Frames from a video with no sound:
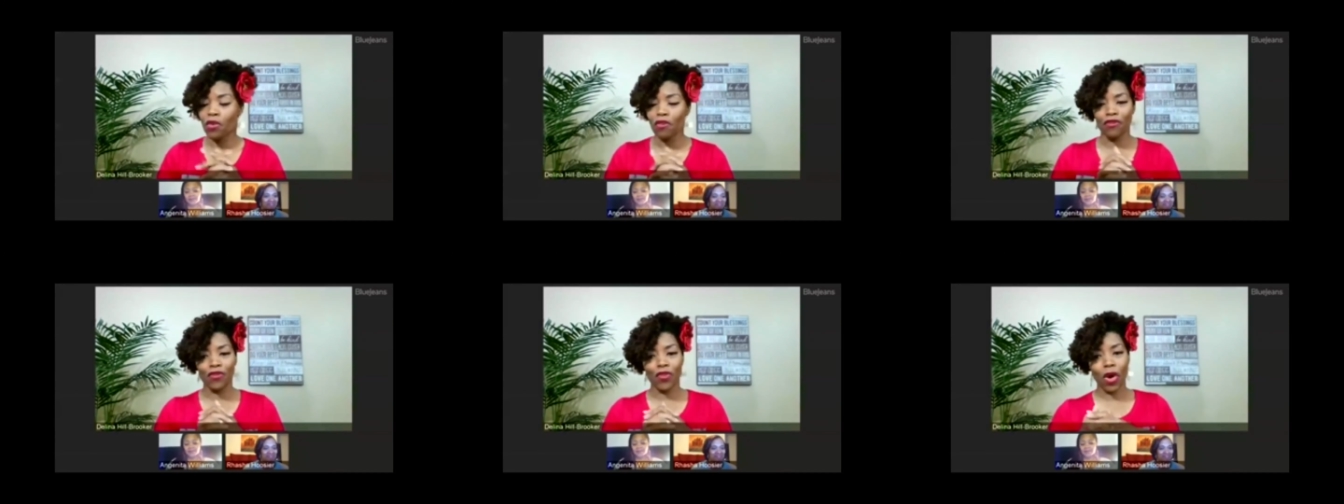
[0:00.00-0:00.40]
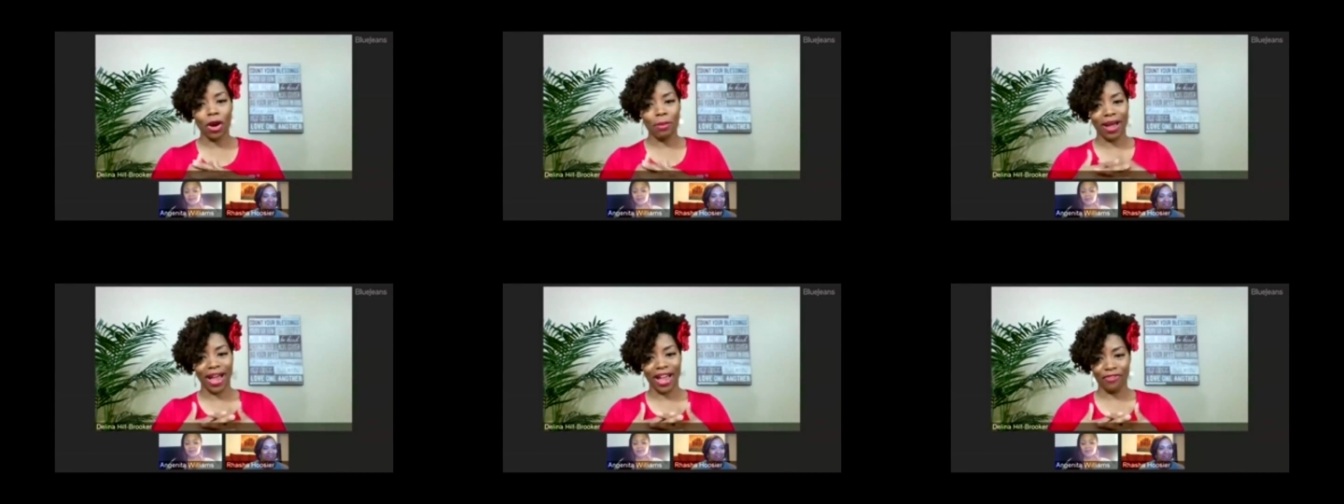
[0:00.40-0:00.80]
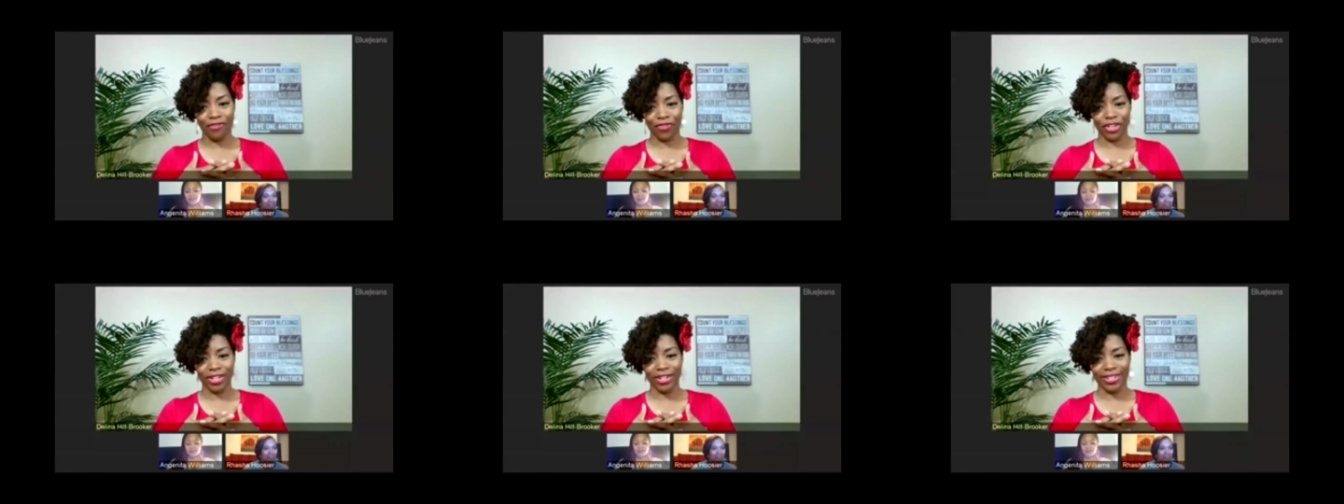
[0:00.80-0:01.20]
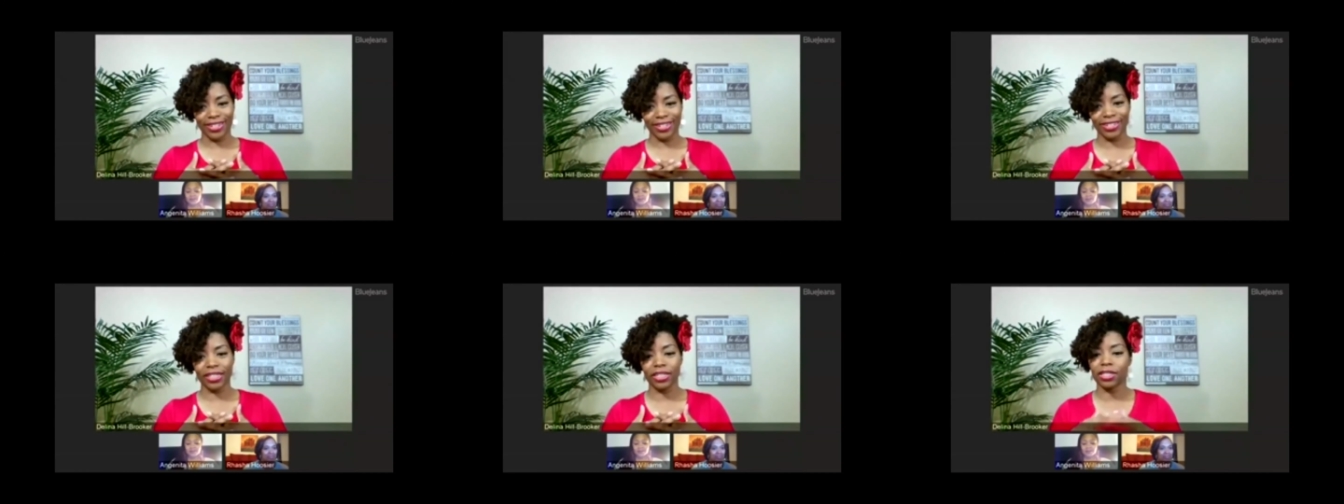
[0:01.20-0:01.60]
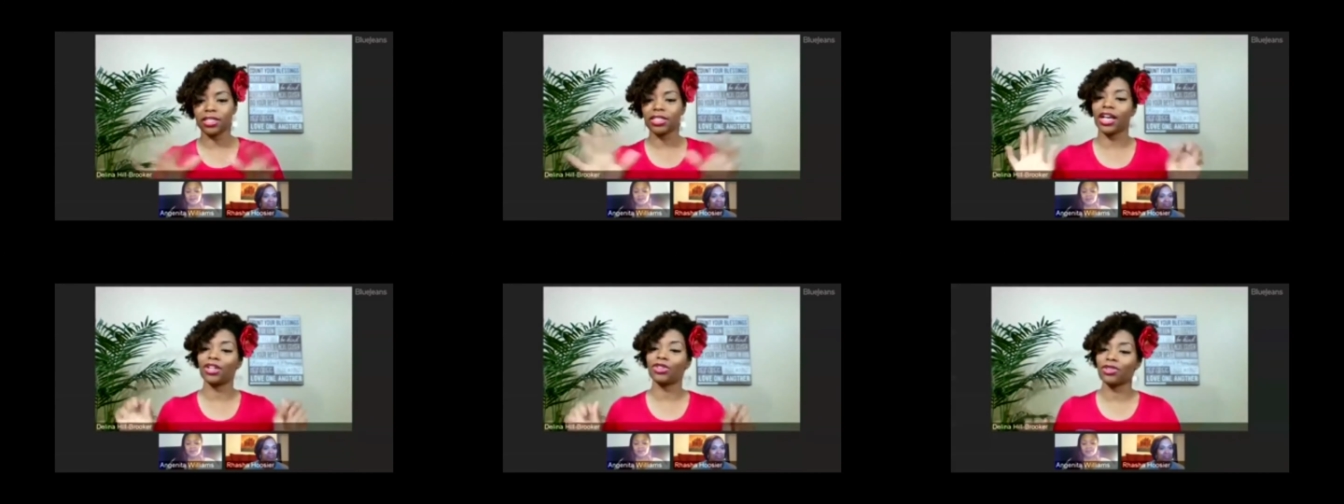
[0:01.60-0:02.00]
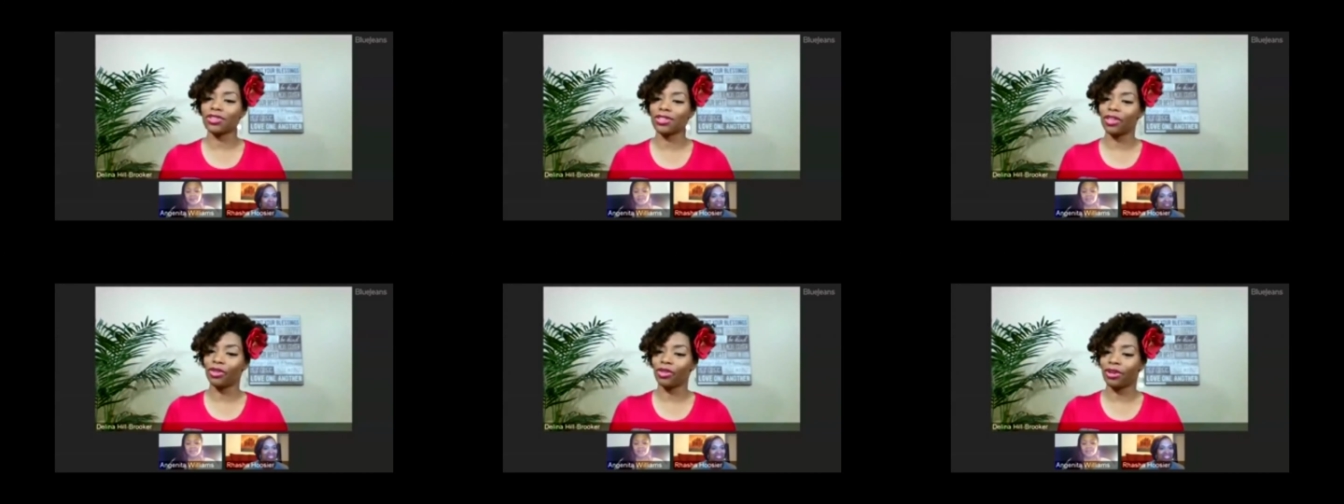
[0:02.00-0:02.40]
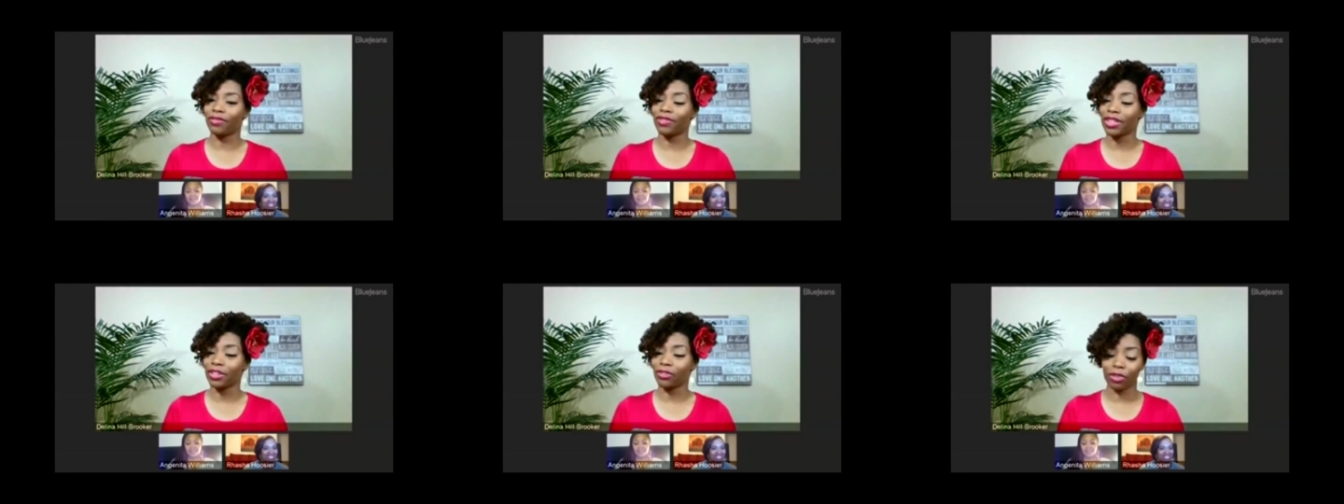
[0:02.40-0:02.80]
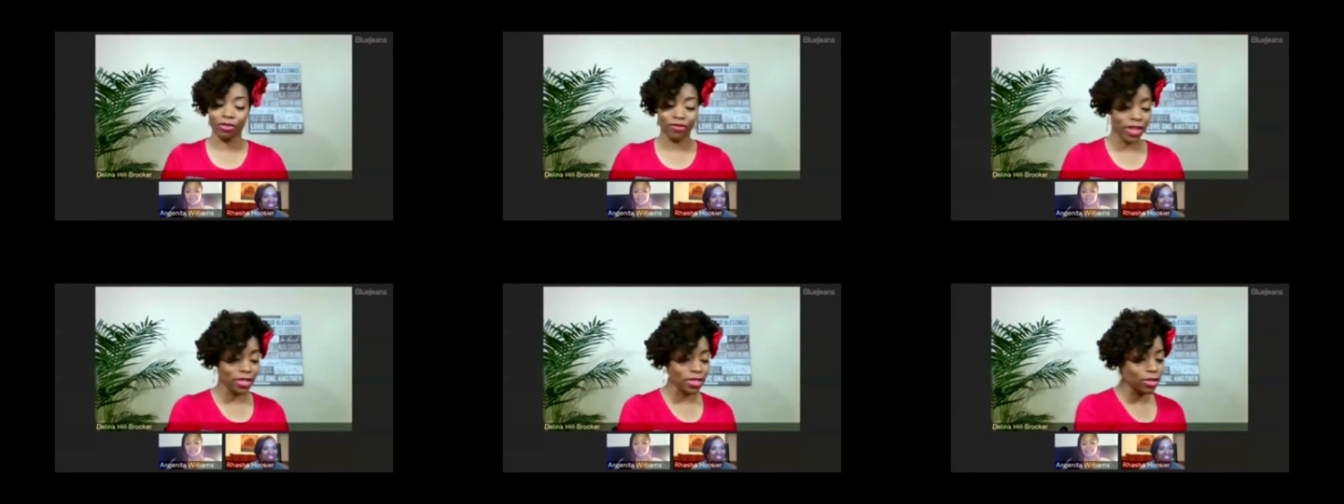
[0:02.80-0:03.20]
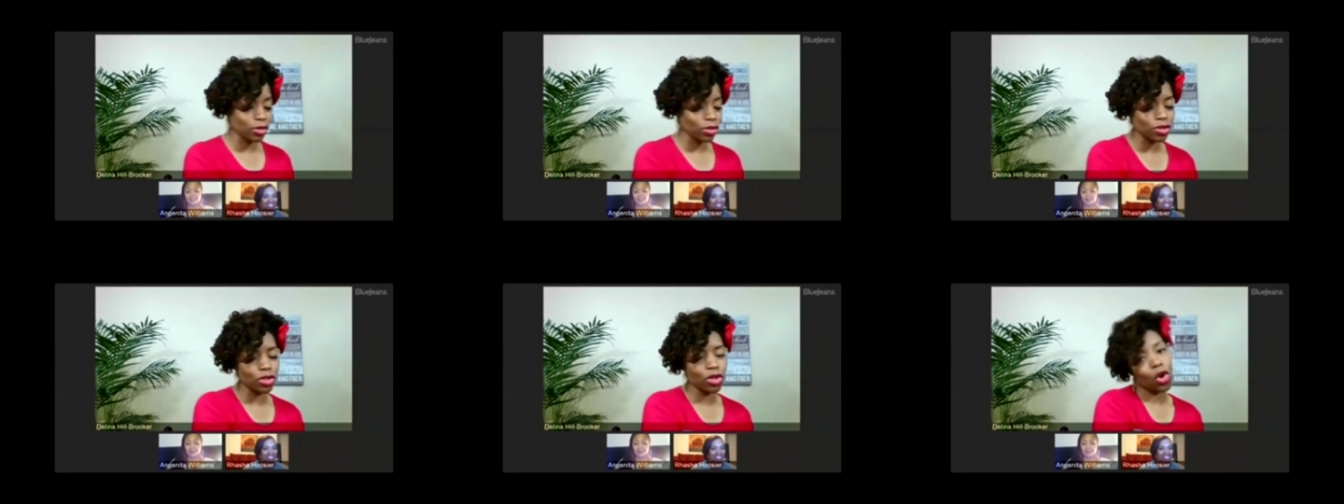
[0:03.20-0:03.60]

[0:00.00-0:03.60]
for my friend Chandra Southern of Delivered Vessels,